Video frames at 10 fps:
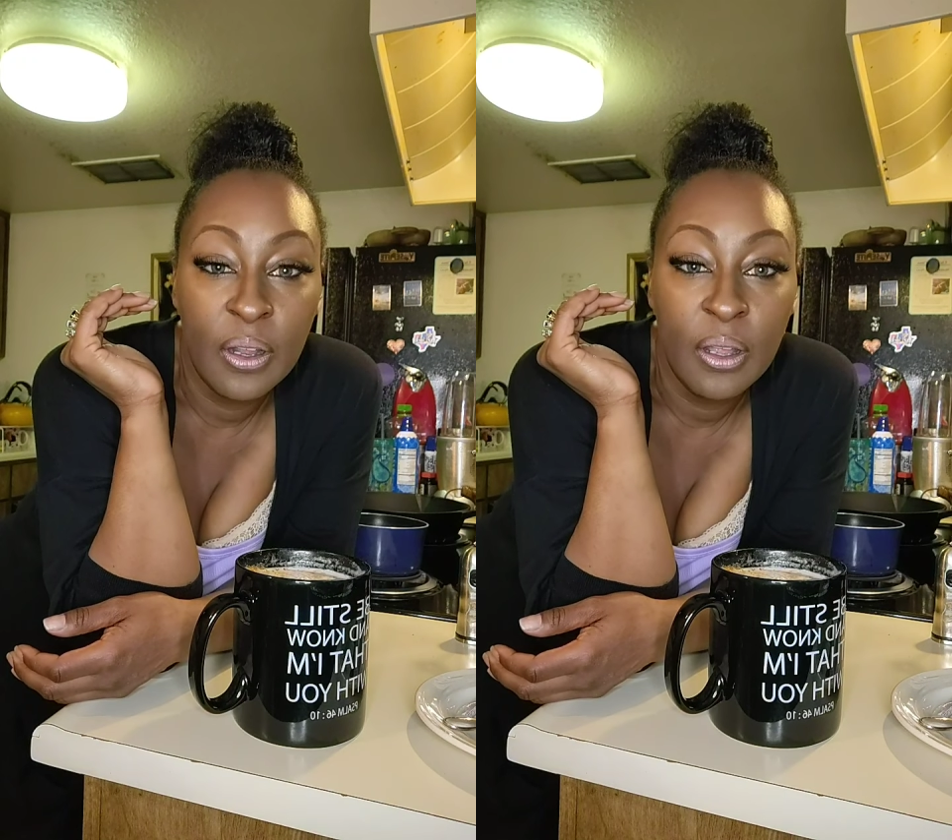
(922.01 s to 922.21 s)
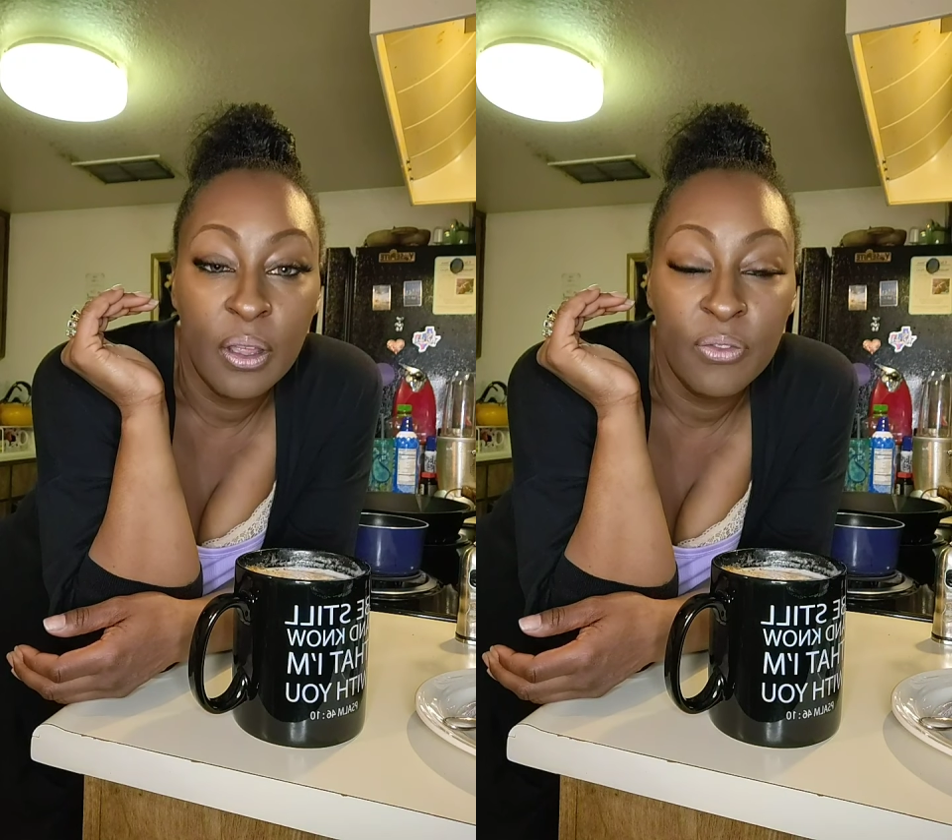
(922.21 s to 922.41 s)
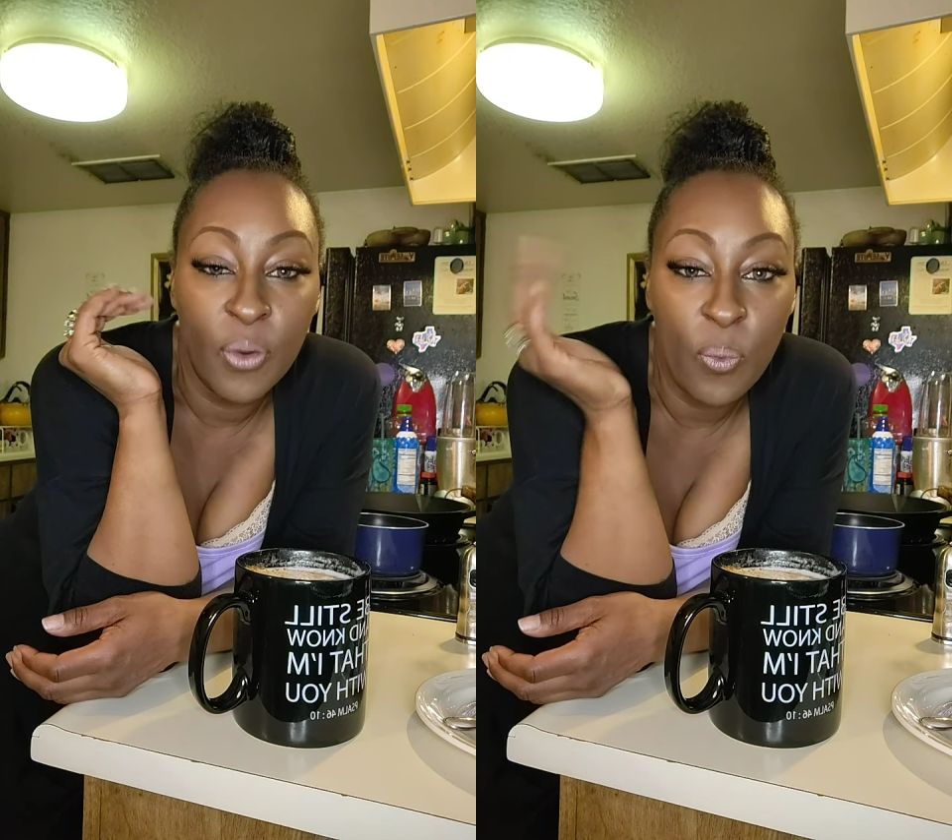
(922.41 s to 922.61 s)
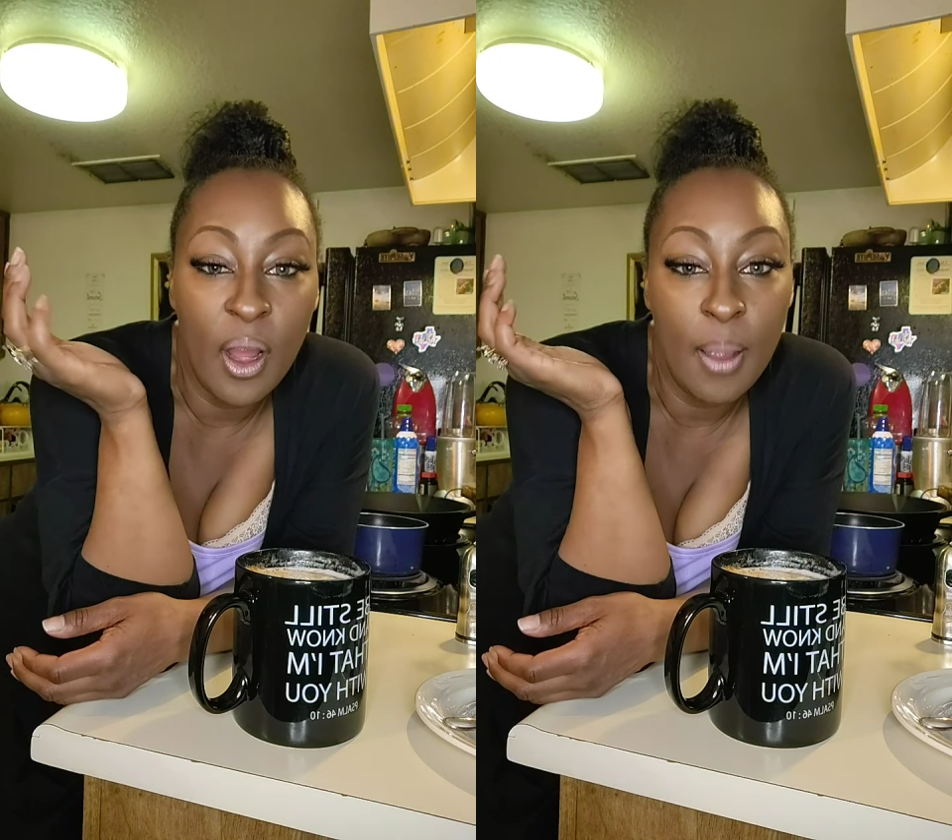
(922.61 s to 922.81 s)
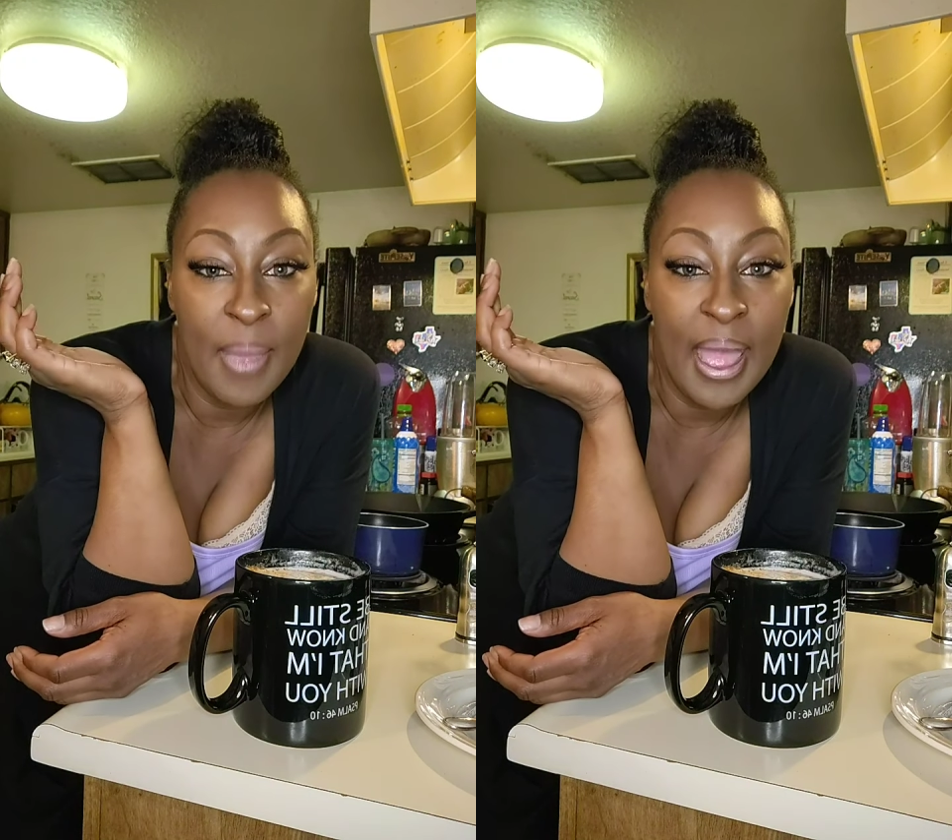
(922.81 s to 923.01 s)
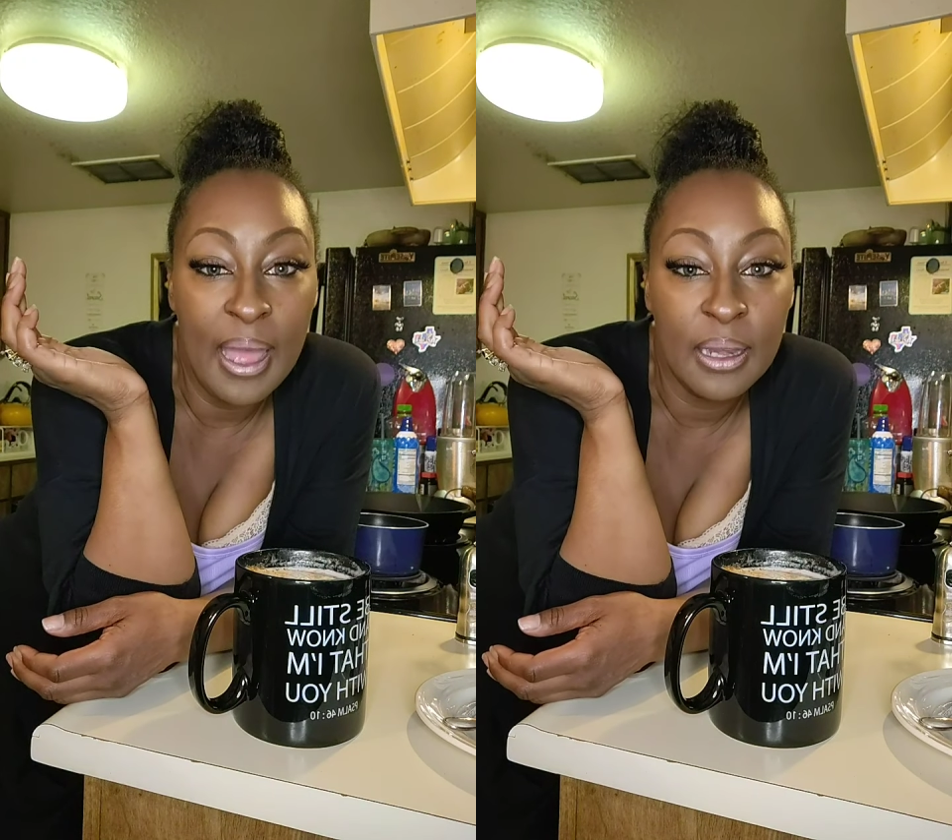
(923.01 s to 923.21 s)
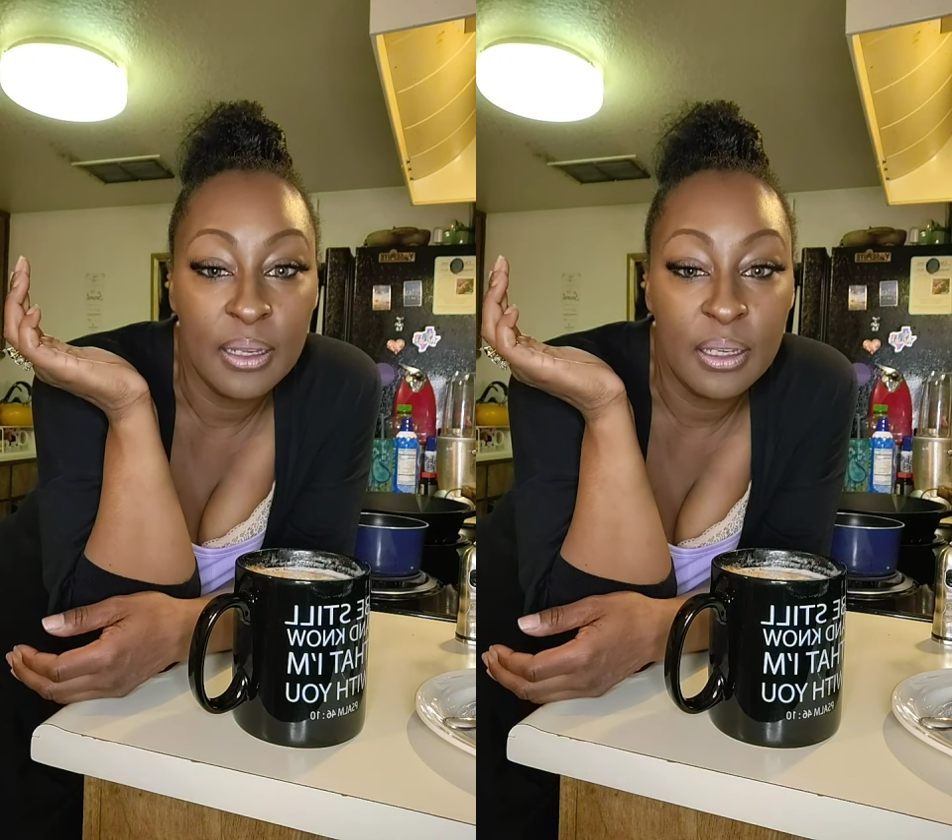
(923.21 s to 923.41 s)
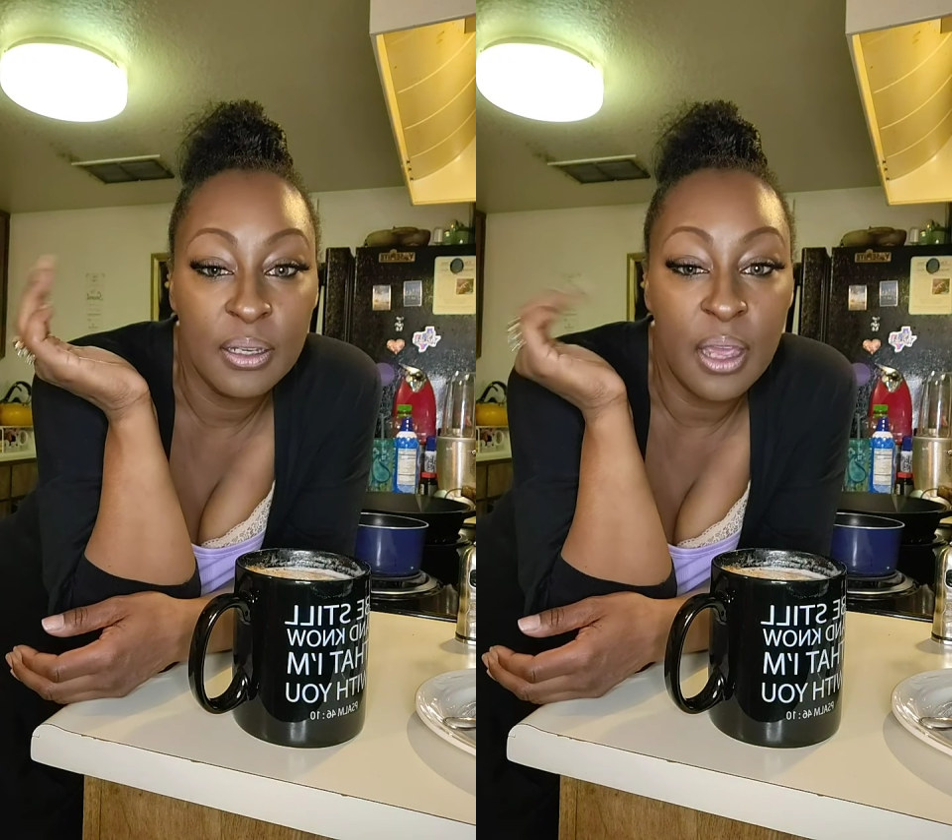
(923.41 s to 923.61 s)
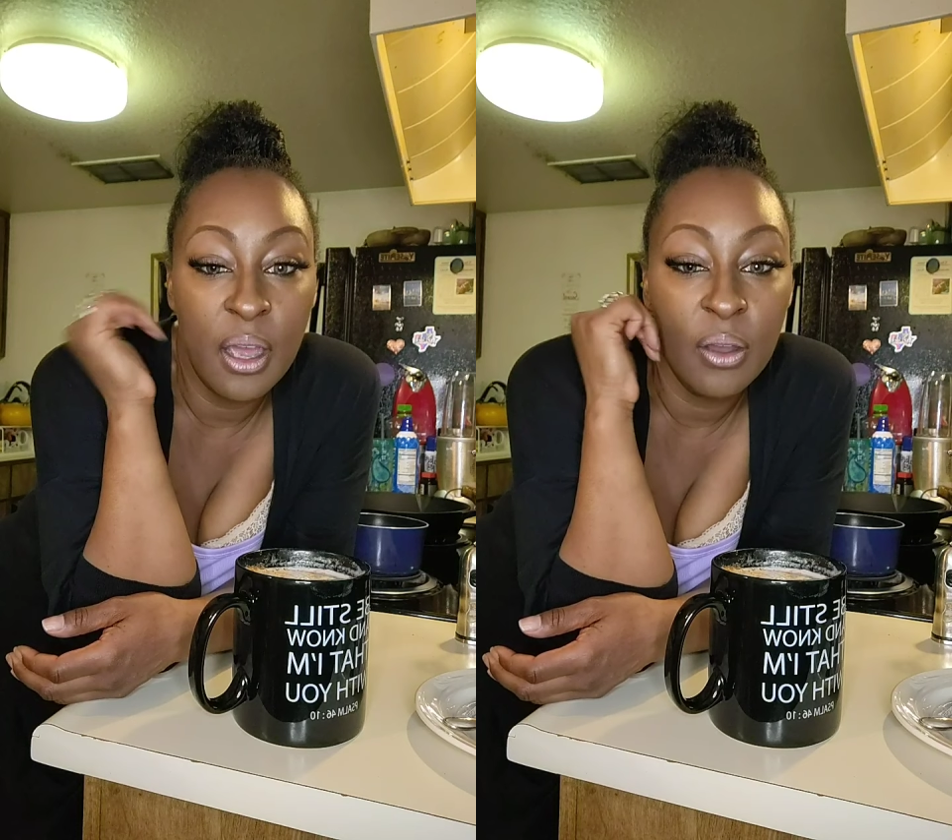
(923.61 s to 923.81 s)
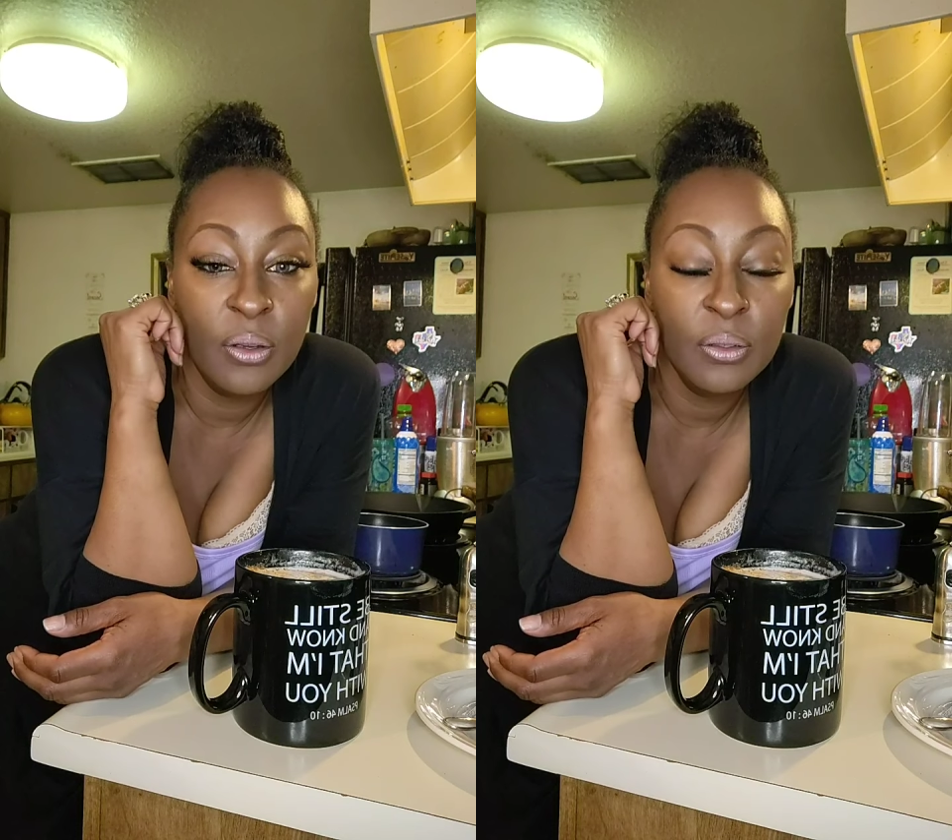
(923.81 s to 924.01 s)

for where I'm at you know